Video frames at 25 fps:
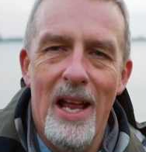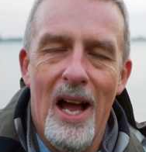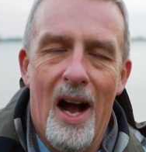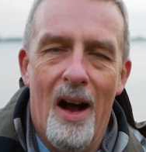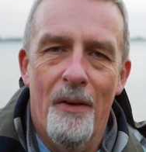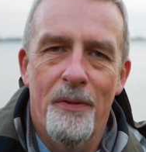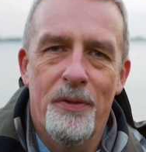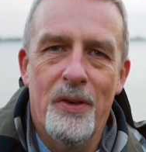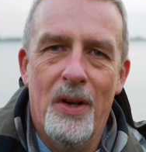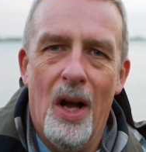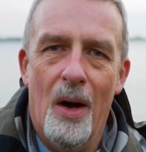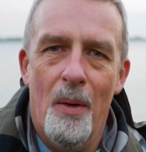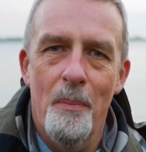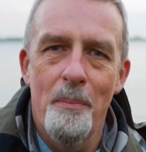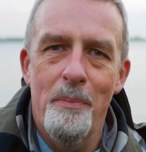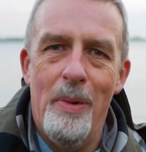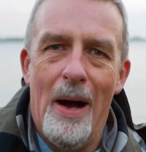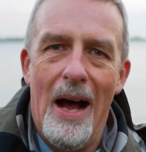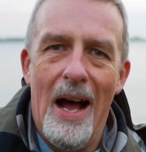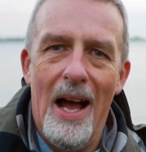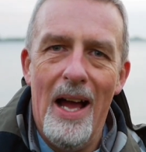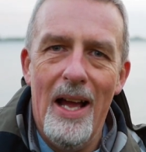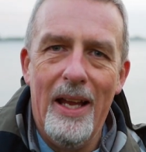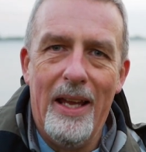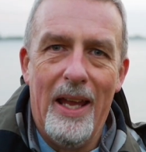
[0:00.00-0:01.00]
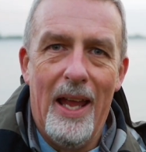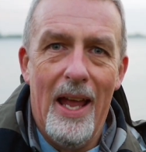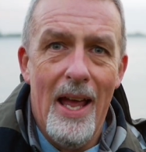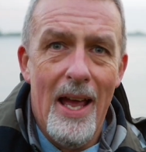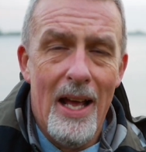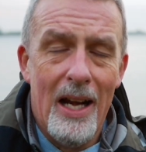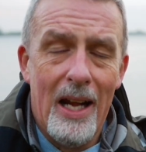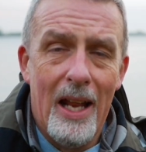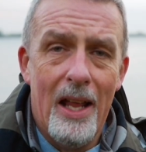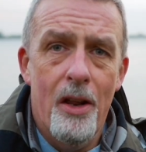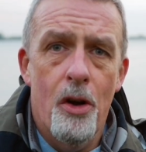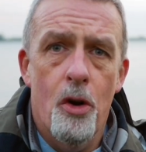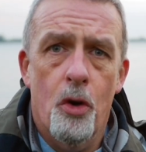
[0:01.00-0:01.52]
I've come back
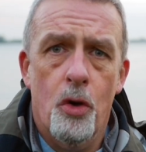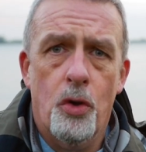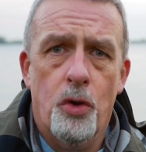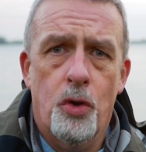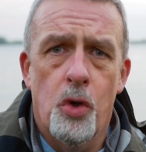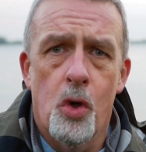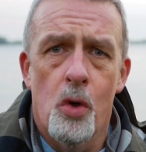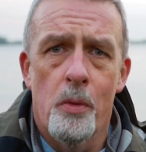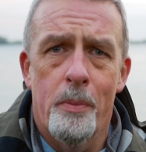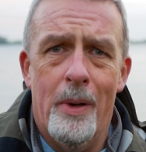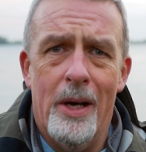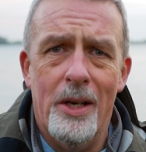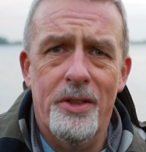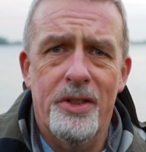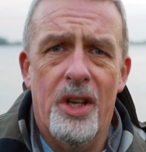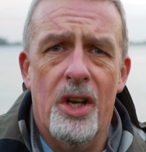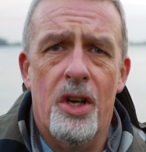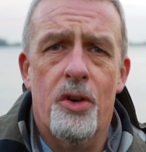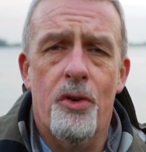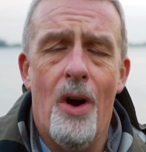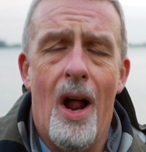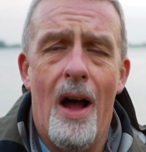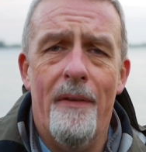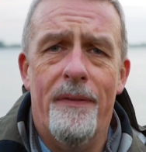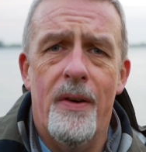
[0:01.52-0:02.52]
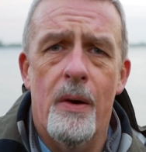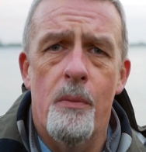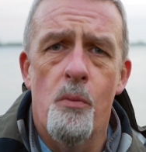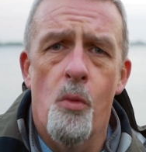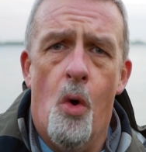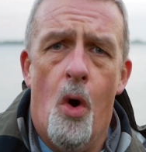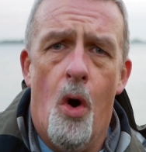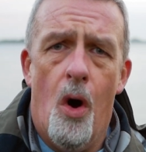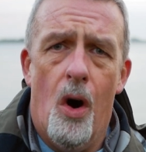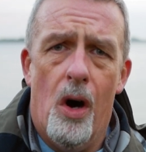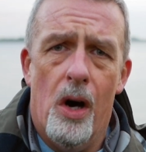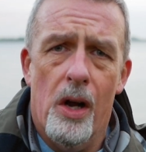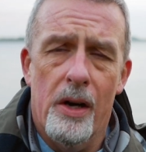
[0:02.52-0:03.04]
early in October to Grafham
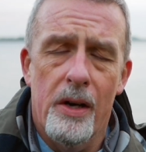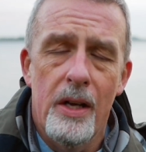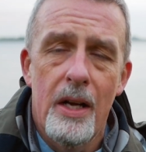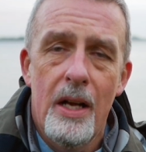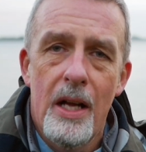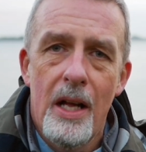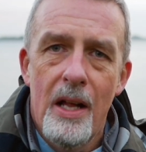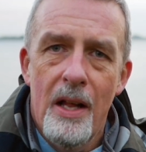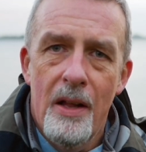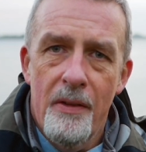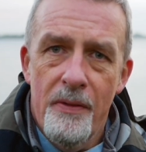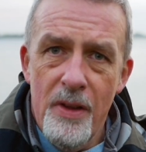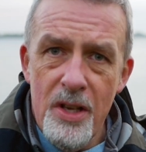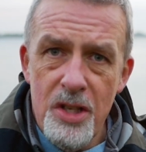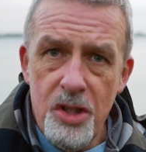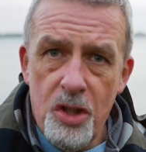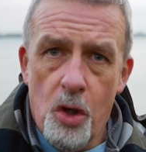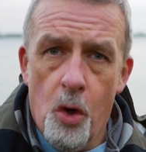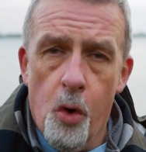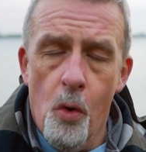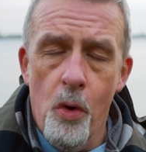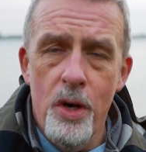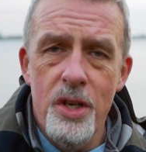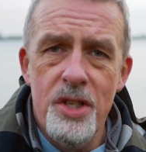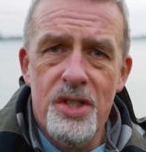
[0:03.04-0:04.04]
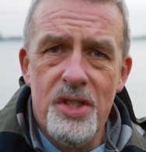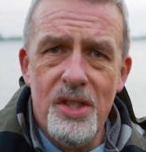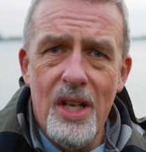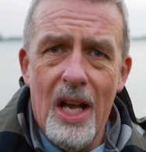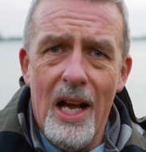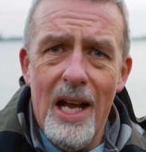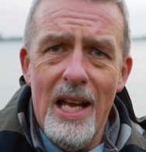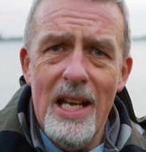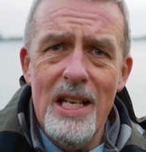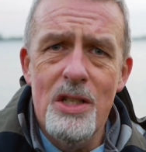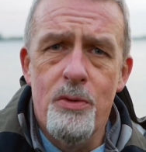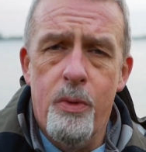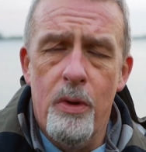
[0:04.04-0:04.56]
Water. This
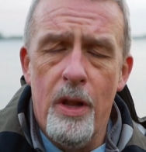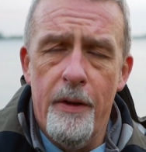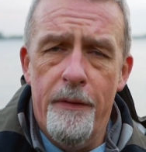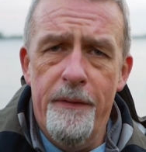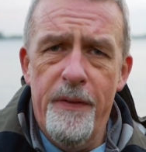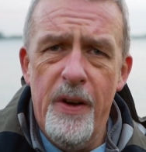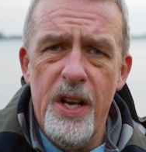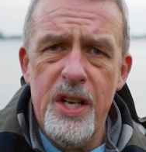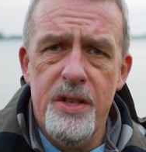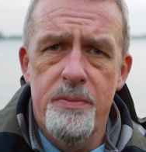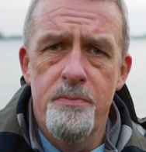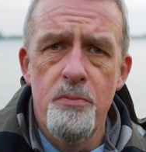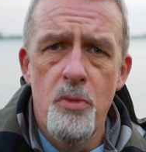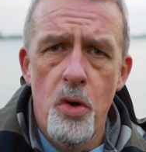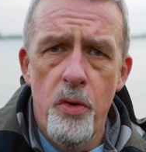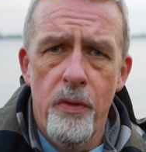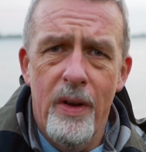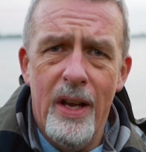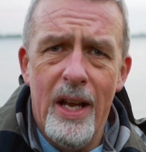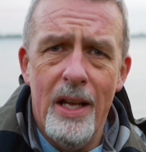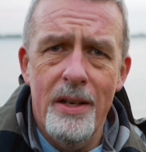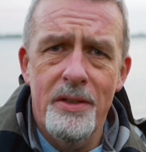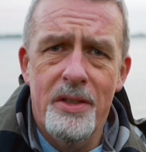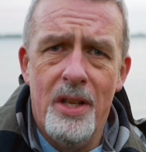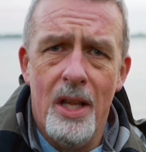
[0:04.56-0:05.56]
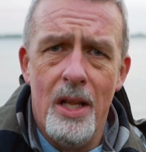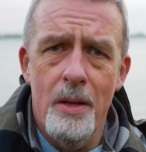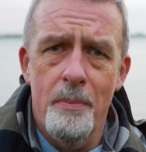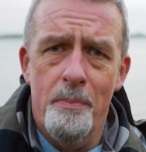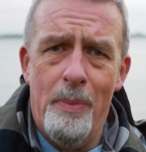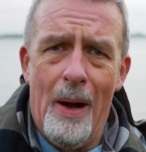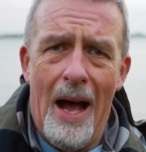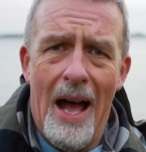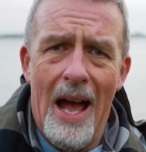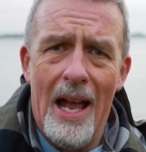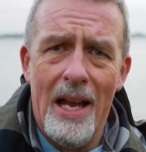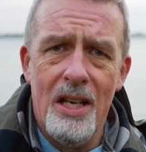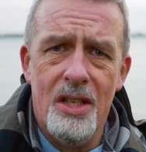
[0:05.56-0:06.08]
coincides with the fish moving into the
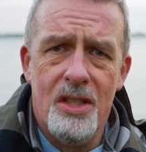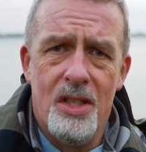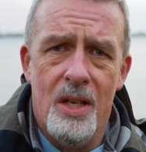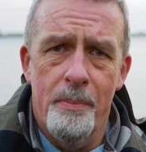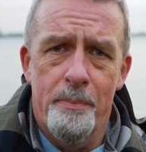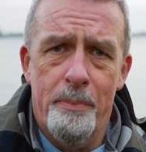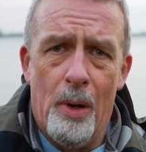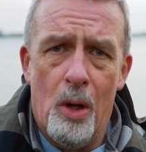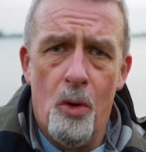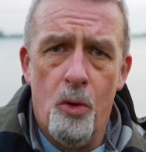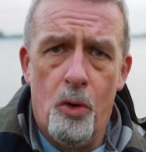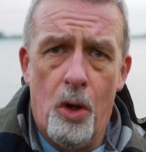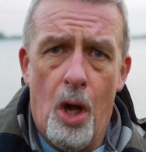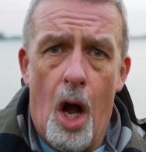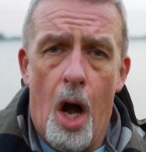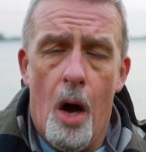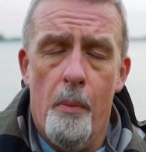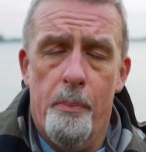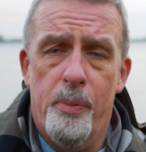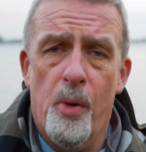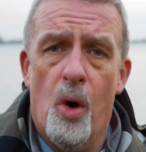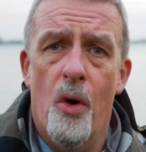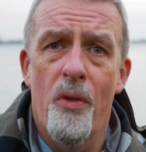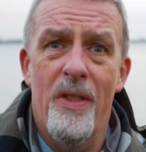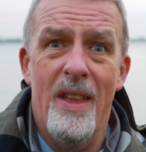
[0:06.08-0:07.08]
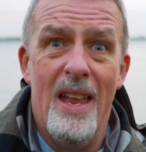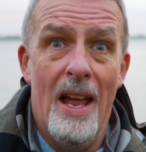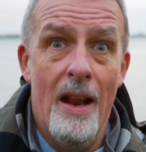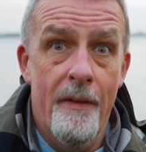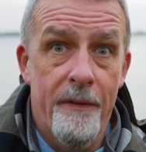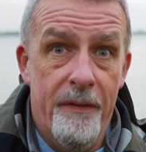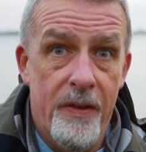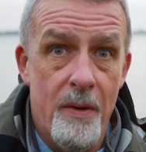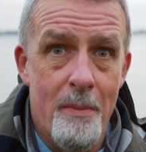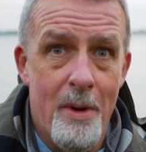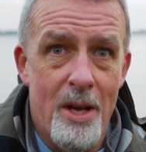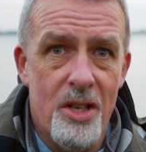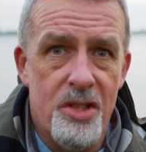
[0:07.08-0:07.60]
banks to bulk up on the
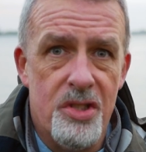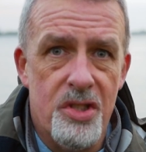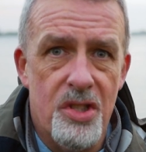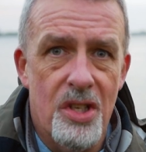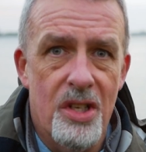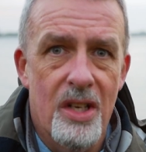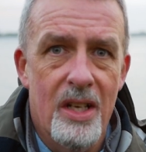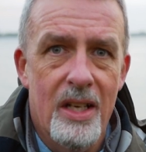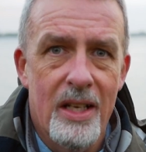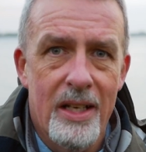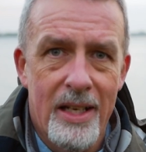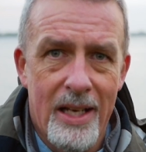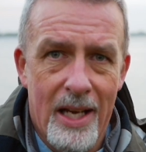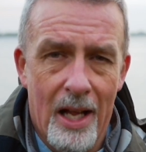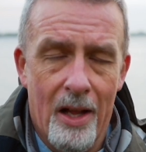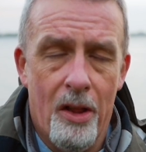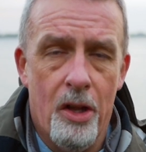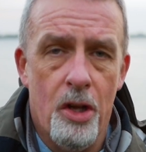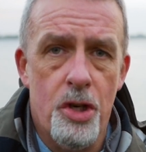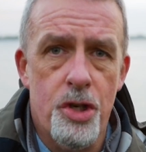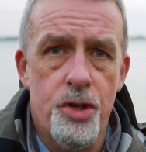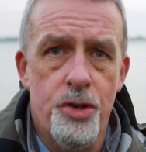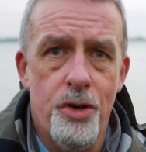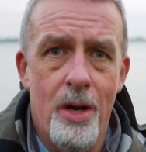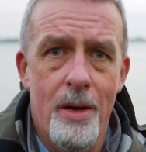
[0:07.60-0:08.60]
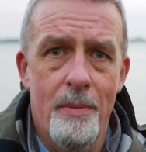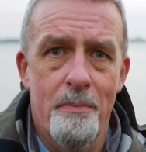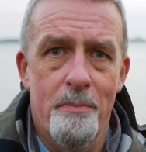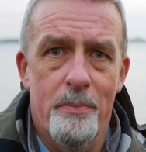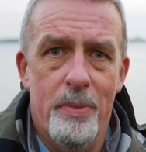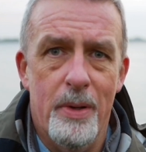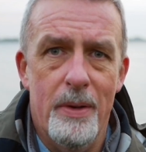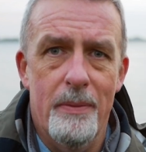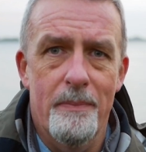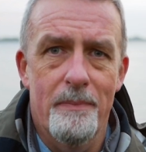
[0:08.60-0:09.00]
infamous killer shrimp.